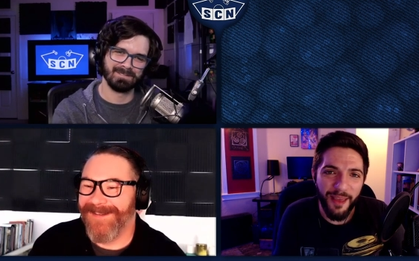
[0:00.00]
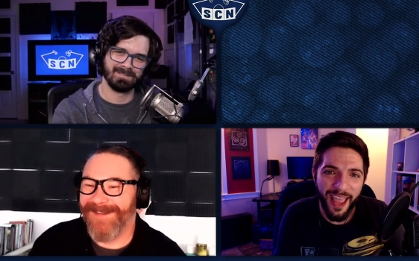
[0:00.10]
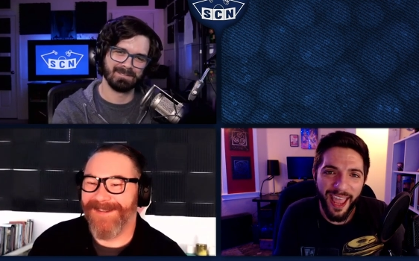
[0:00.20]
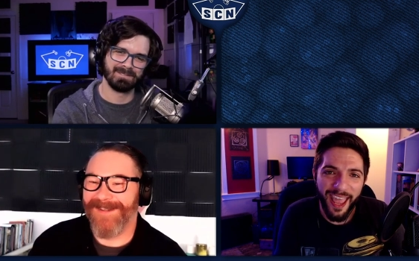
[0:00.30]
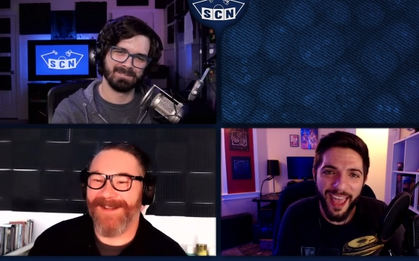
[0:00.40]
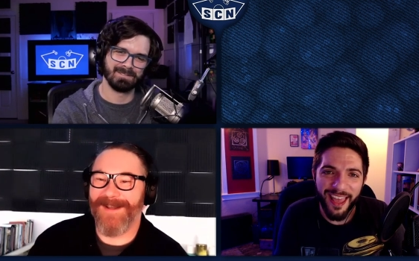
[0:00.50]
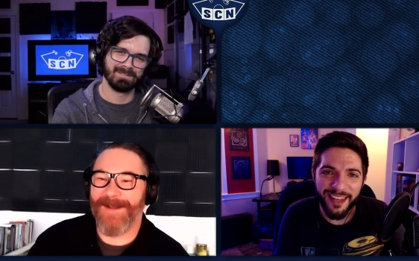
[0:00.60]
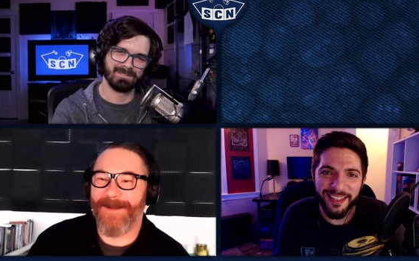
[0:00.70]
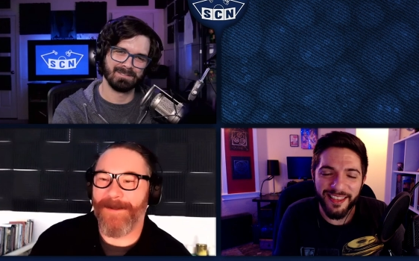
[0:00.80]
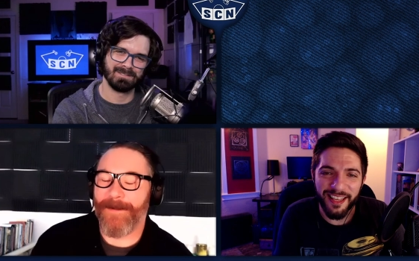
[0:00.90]
Speaker 1: And
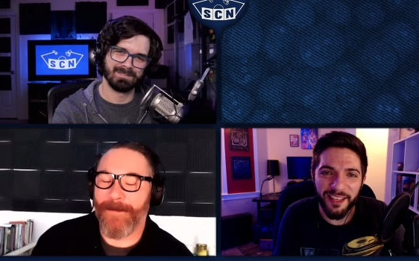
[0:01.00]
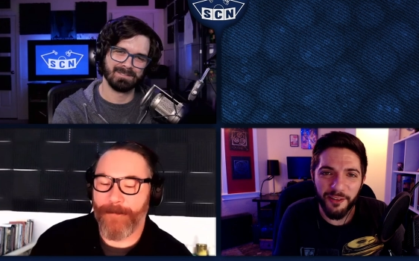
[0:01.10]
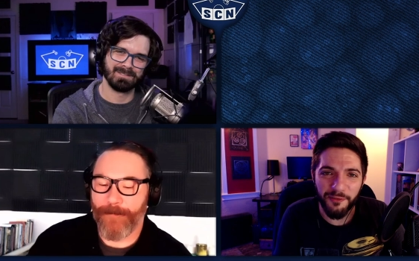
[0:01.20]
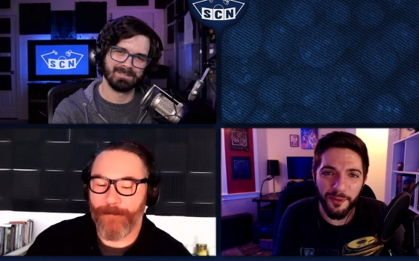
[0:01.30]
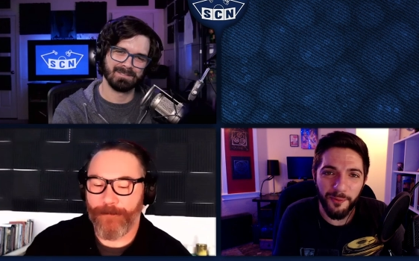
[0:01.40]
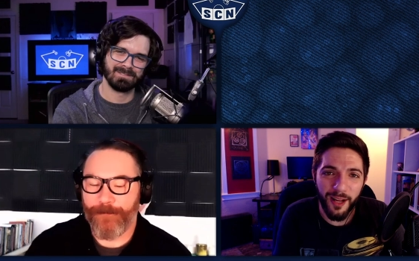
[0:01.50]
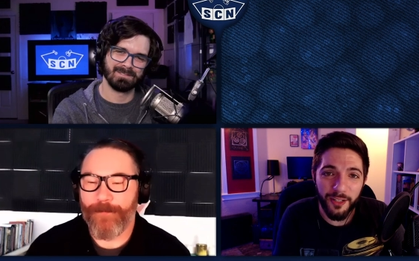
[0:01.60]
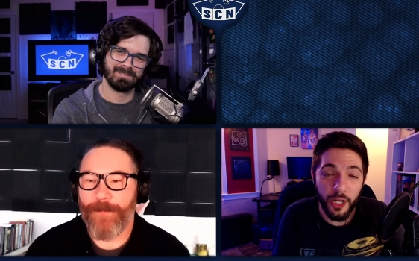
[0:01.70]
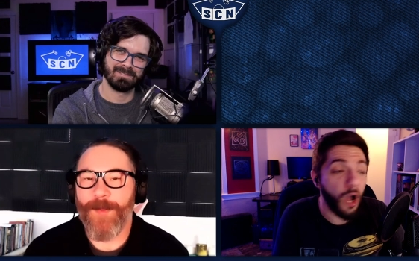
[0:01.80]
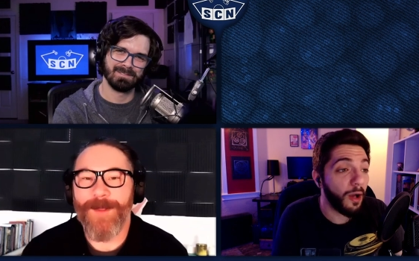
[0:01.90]
thank you for
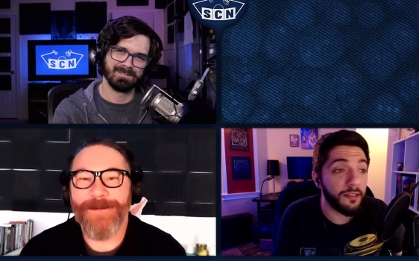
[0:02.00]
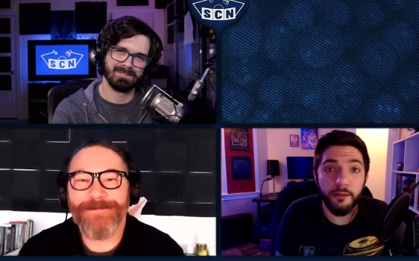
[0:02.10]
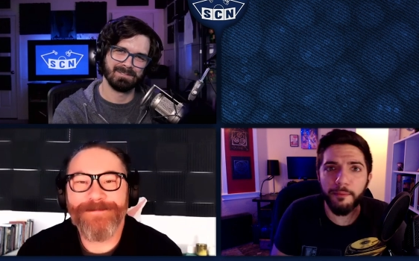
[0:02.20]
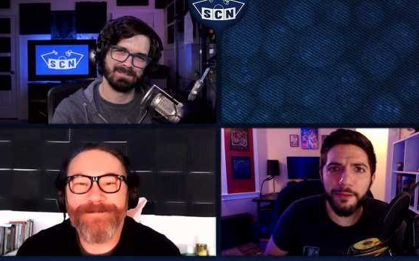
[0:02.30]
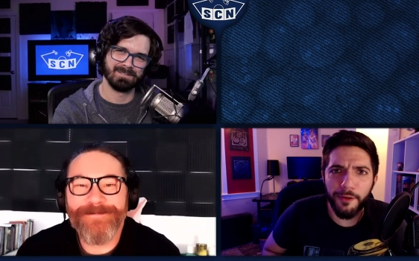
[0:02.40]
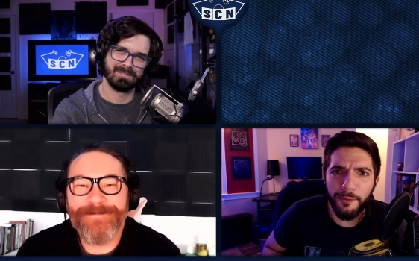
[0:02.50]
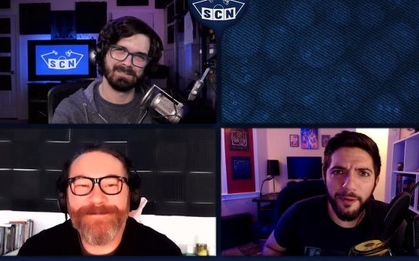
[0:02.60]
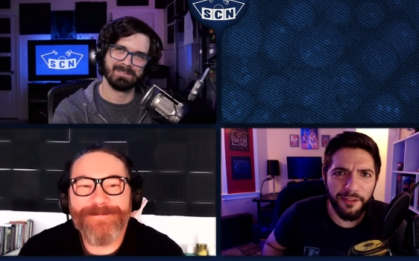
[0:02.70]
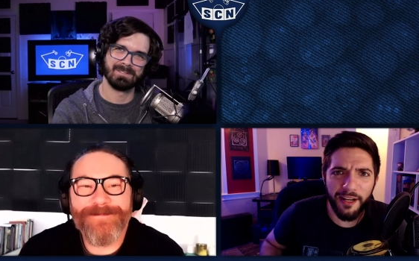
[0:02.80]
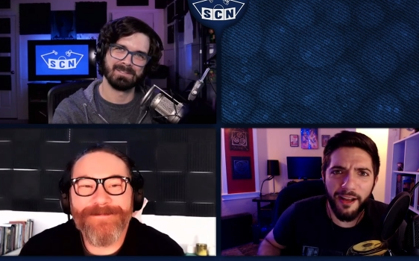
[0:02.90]
watching. Oh, also, and make sure to w-
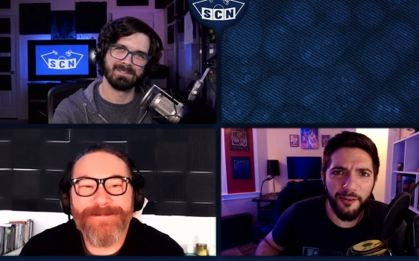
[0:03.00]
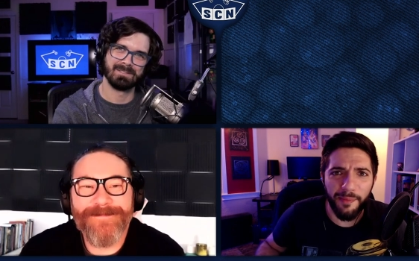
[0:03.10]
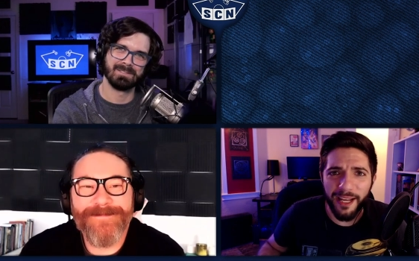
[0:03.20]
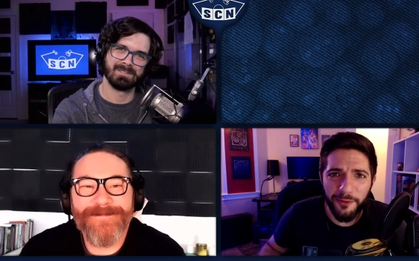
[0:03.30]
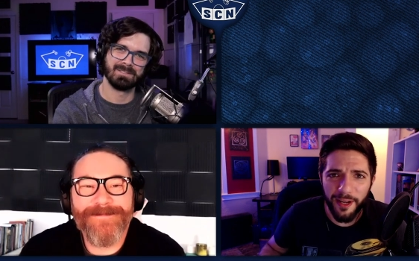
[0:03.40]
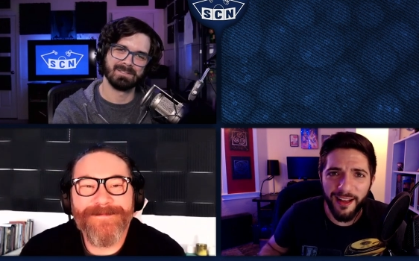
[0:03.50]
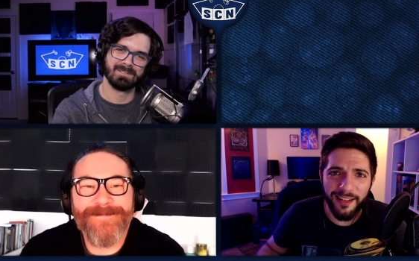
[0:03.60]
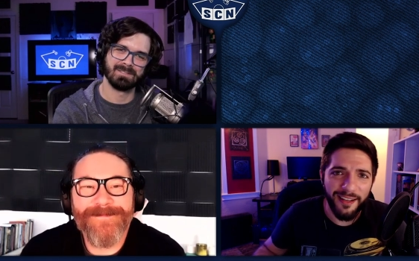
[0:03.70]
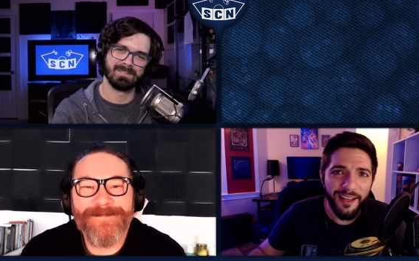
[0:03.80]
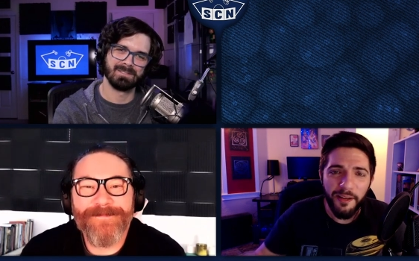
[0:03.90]
check out our Patreon,
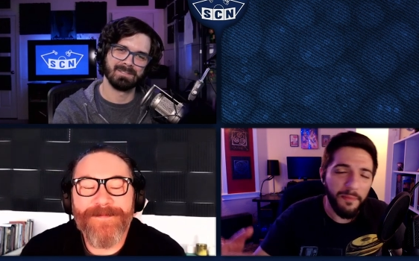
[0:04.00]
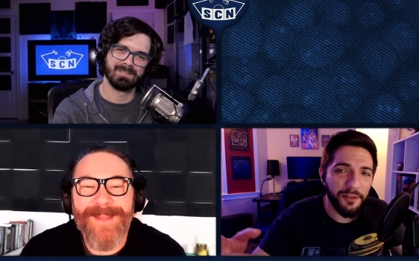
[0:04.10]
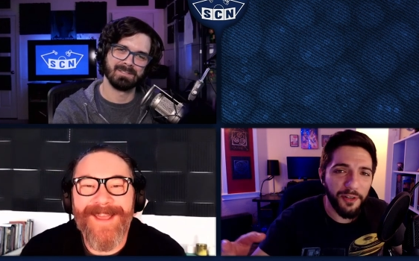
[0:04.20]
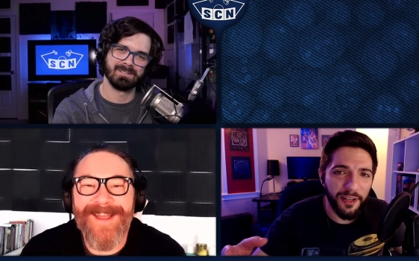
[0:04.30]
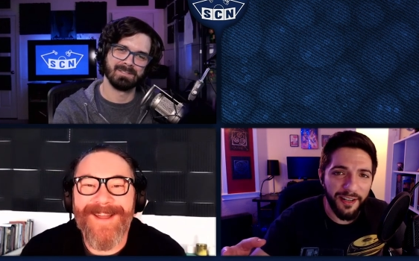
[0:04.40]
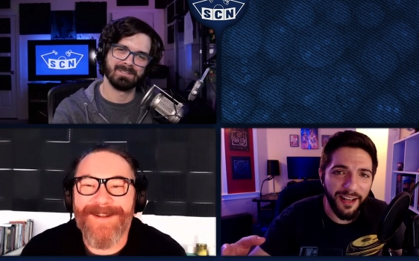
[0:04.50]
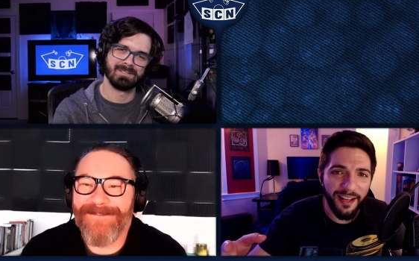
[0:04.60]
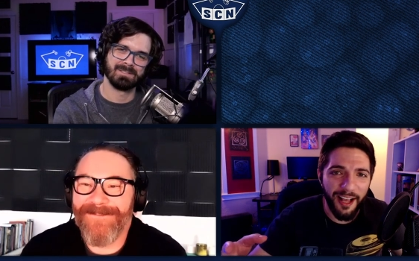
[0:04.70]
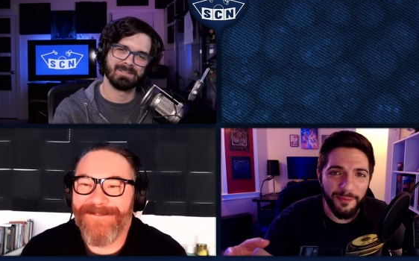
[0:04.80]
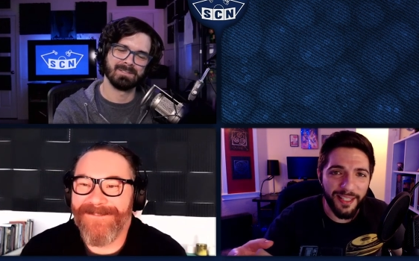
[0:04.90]

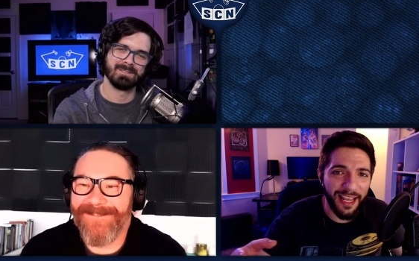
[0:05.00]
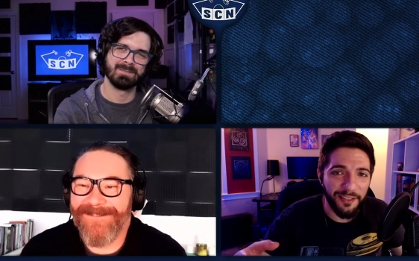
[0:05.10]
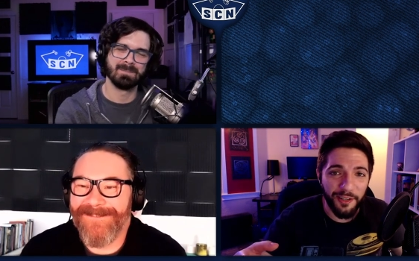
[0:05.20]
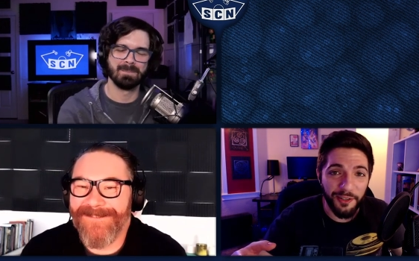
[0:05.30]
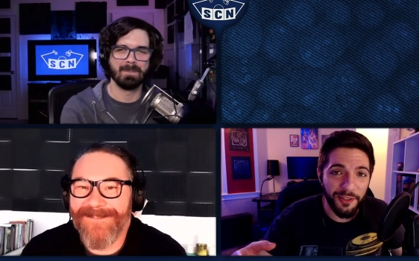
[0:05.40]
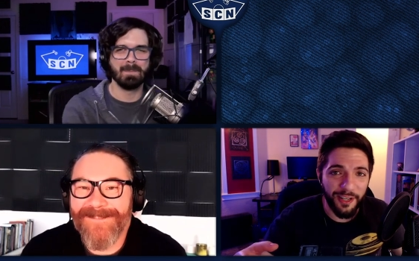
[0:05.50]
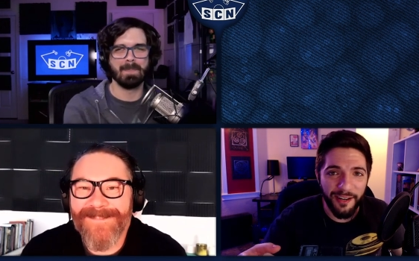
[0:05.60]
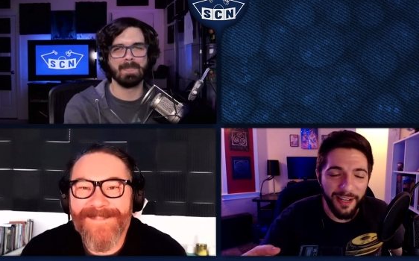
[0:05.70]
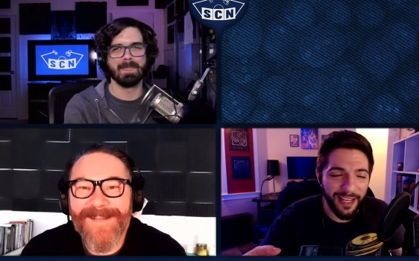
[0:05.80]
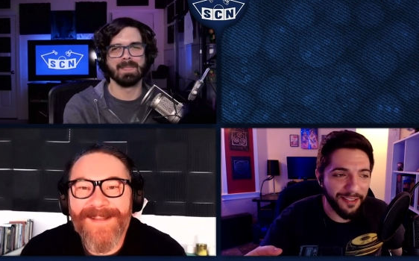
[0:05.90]
patreon.com slash
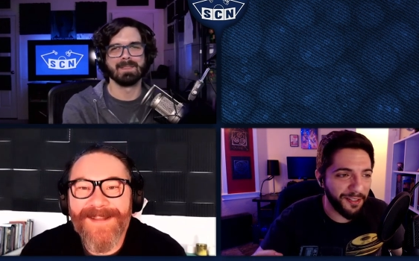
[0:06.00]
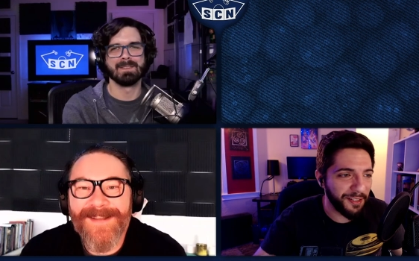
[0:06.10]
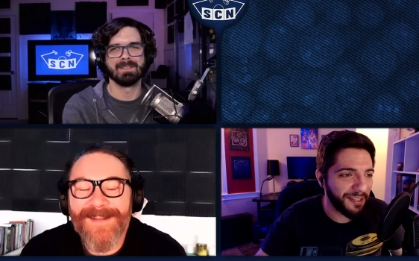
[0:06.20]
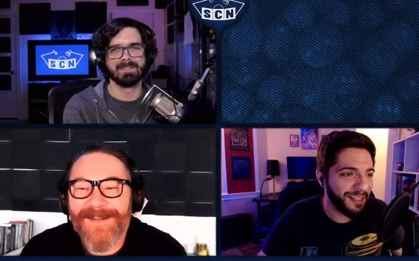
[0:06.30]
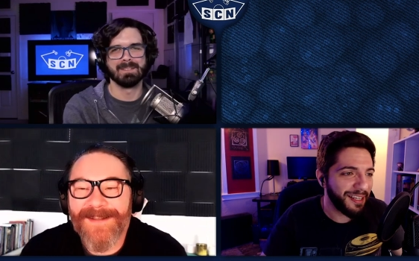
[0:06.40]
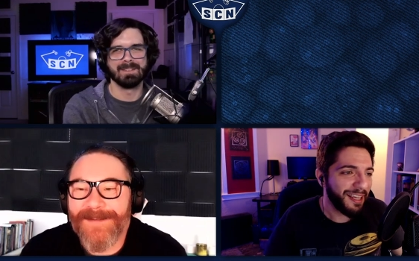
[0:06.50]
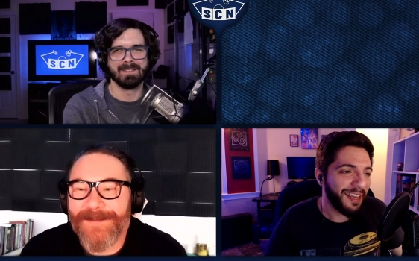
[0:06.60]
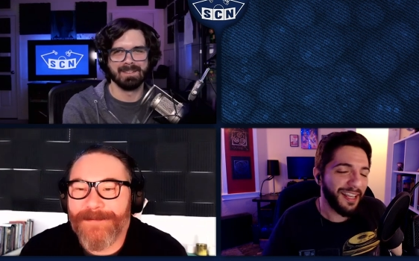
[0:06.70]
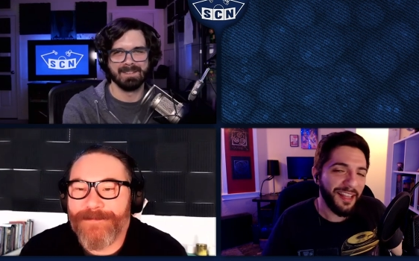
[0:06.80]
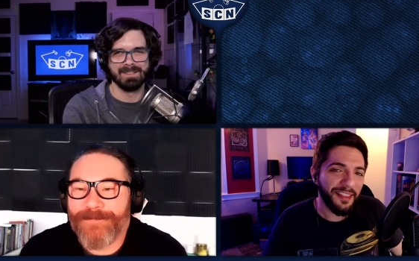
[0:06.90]
shadowcasters.
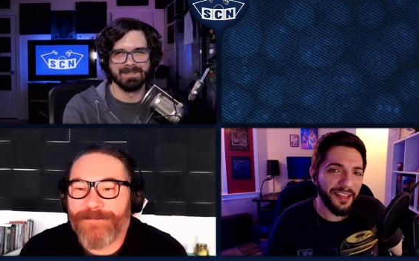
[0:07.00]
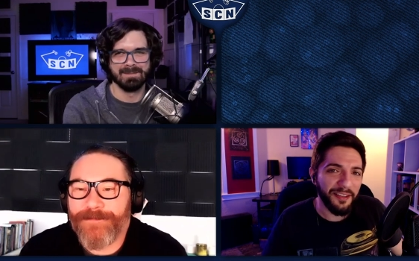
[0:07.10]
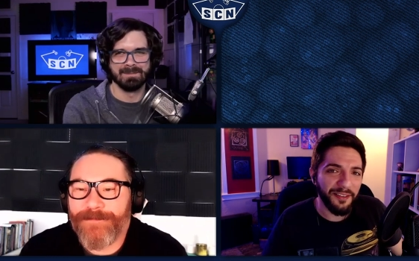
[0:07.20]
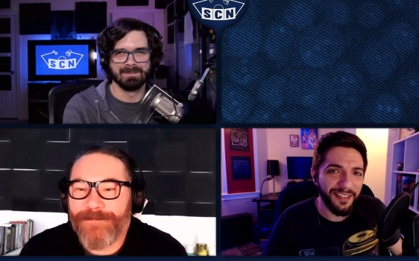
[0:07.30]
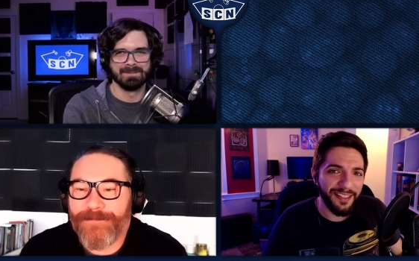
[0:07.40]
Thank you.